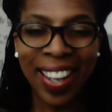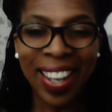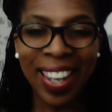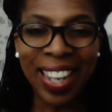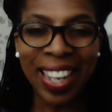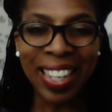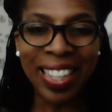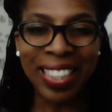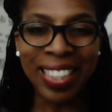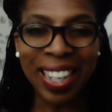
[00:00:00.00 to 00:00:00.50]

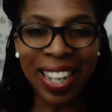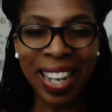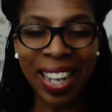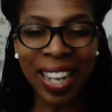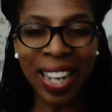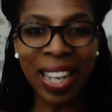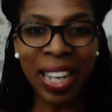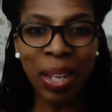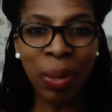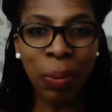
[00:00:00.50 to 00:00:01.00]
And
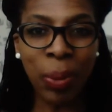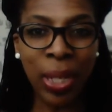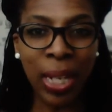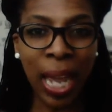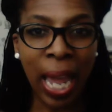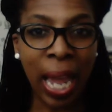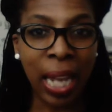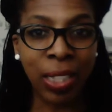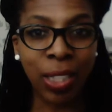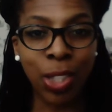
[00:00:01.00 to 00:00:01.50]
I will
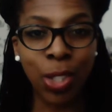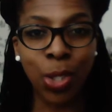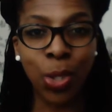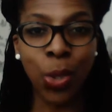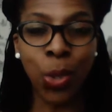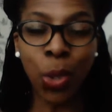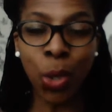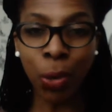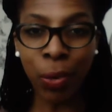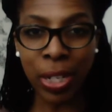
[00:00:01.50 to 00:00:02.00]
act as
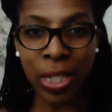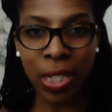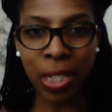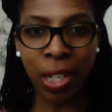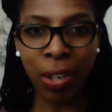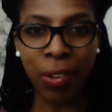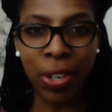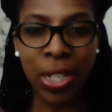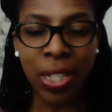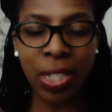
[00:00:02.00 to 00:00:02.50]
your
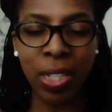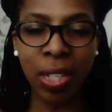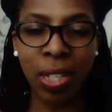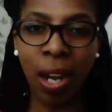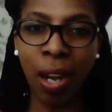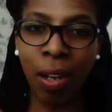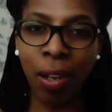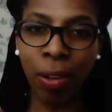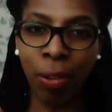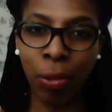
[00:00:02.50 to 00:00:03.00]
interior
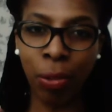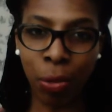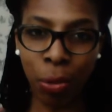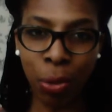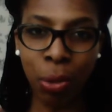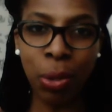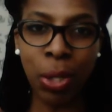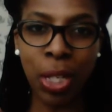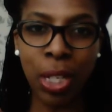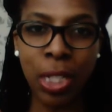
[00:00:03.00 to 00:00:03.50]
designer
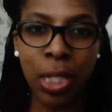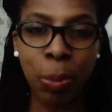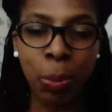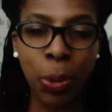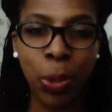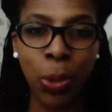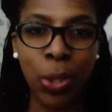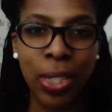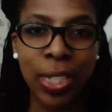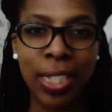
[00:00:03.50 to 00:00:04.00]
through these
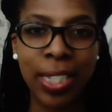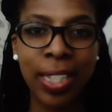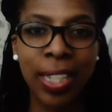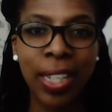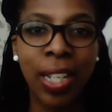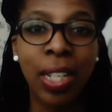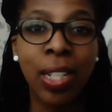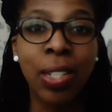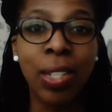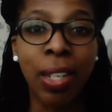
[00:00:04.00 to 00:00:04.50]
books
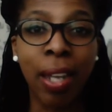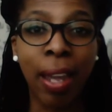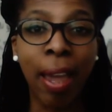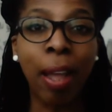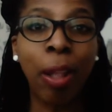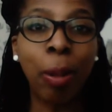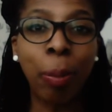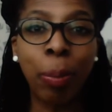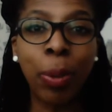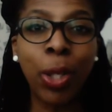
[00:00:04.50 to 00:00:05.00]
to
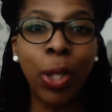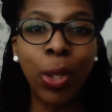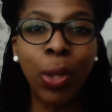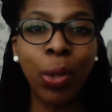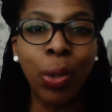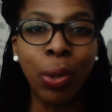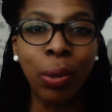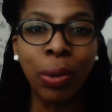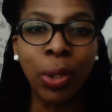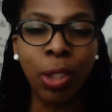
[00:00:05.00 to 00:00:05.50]
help
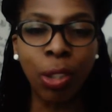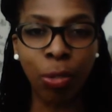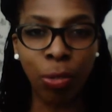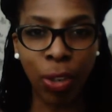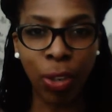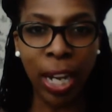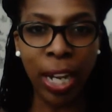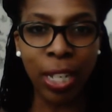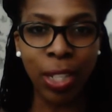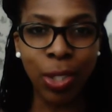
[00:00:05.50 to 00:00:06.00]
you to
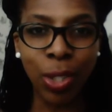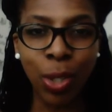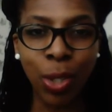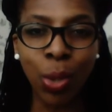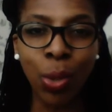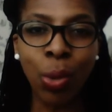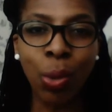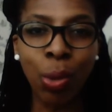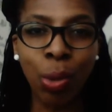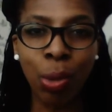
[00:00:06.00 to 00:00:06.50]
find
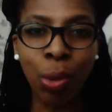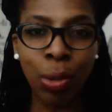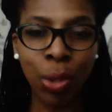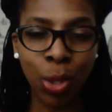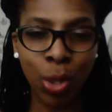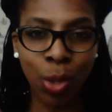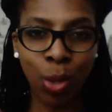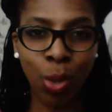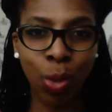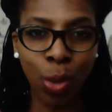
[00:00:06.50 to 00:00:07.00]
your
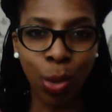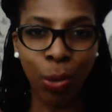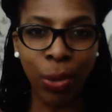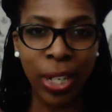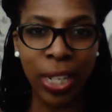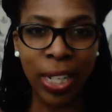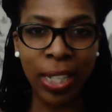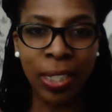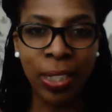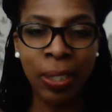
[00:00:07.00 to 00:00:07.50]

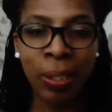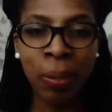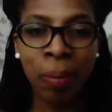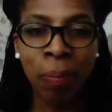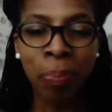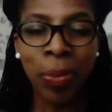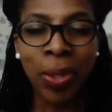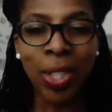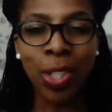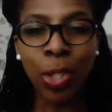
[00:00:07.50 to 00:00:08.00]
story,
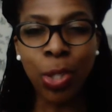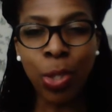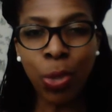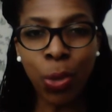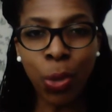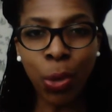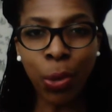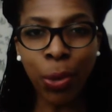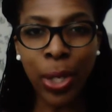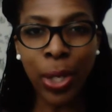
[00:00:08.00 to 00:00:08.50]
the
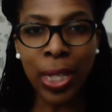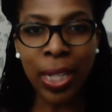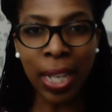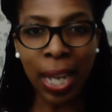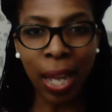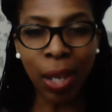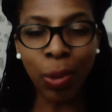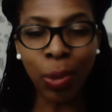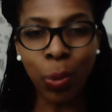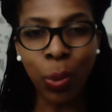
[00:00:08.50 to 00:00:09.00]
story
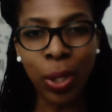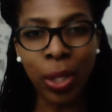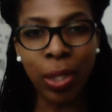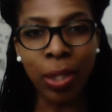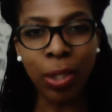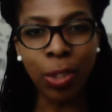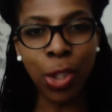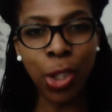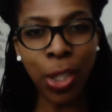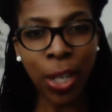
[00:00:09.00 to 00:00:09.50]
that
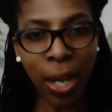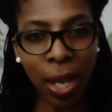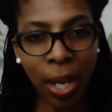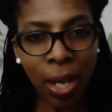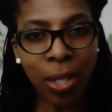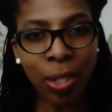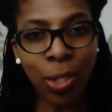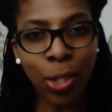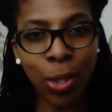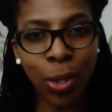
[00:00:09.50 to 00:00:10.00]
will
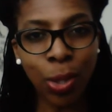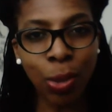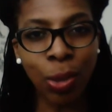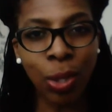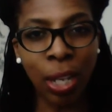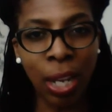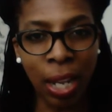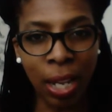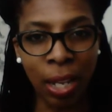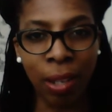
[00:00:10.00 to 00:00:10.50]
change your
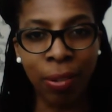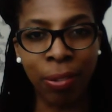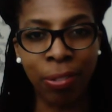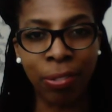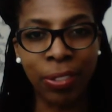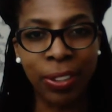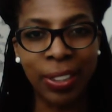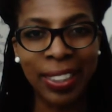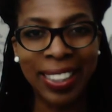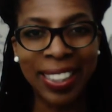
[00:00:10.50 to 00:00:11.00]
life.